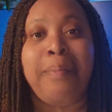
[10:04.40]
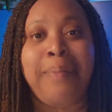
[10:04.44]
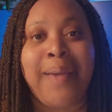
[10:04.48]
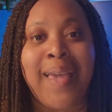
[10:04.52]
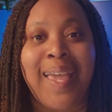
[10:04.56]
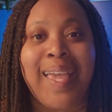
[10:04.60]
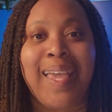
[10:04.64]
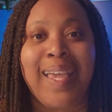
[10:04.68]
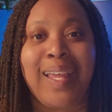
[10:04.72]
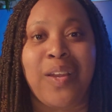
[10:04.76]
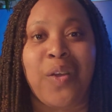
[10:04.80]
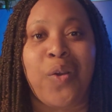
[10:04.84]

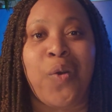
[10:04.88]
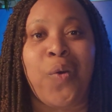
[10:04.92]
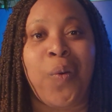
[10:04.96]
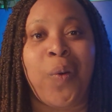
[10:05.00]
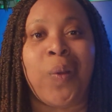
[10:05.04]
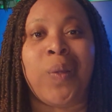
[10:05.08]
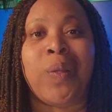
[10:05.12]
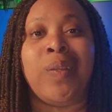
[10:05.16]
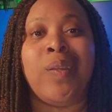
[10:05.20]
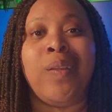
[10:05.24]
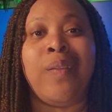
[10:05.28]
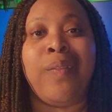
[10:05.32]
paid
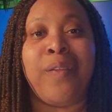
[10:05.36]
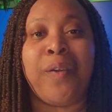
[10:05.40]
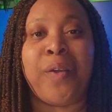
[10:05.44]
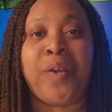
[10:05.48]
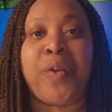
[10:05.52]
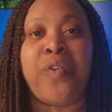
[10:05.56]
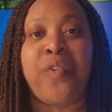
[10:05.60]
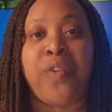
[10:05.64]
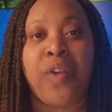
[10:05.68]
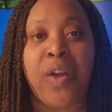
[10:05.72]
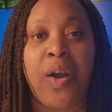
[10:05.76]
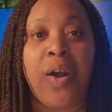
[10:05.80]
on the
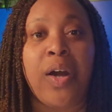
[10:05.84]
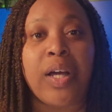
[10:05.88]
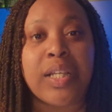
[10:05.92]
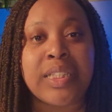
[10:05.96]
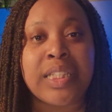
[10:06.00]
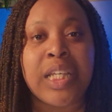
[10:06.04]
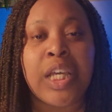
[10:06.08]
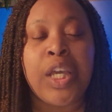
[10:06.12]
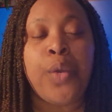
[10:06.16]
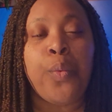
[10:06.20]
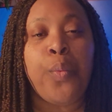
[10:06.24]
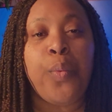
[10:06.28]

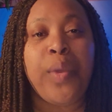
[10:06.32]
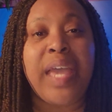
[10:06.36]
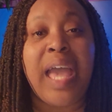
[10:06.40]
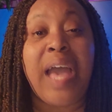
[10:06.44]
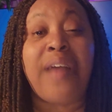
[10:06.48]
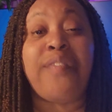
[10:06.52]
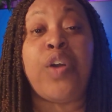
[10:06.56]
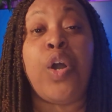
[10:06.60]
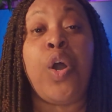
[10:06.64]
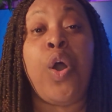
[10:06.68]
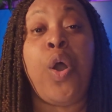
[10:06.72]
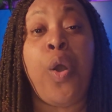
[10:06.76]
cross. We
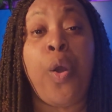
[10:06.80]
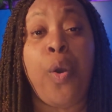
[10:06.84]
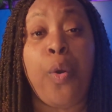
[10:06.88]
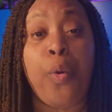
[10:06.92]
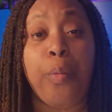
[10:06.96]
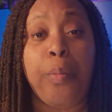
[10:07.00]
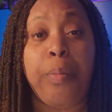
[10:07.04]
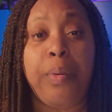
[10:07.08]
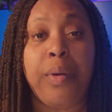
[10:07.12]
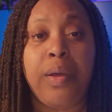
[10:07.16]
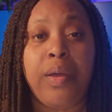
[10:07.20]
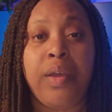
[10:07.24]
have a
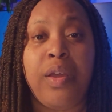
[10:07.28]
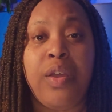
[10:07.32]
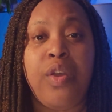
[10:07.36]
hope.